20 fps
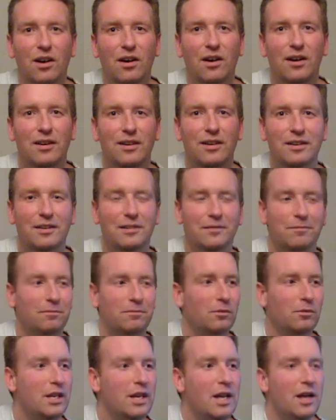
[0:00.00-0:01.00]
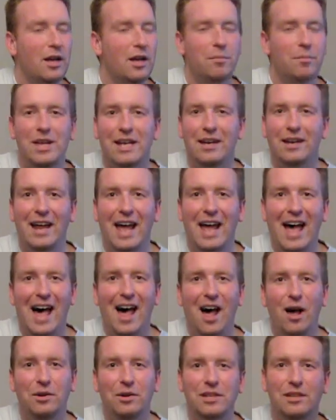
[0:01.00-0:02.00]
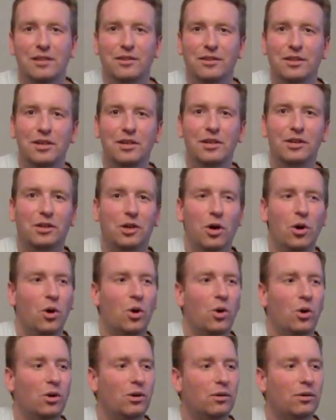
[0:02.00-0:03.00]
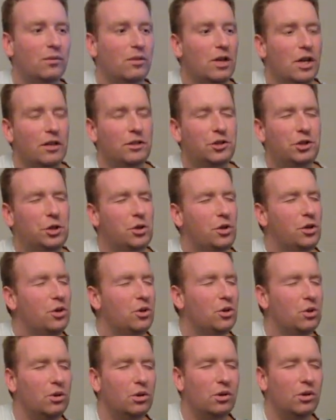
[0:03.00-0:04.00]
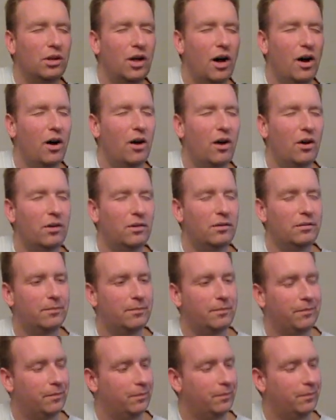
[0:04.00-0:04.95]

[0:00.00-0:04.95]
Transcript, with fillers: heart. Been out in the cold too long.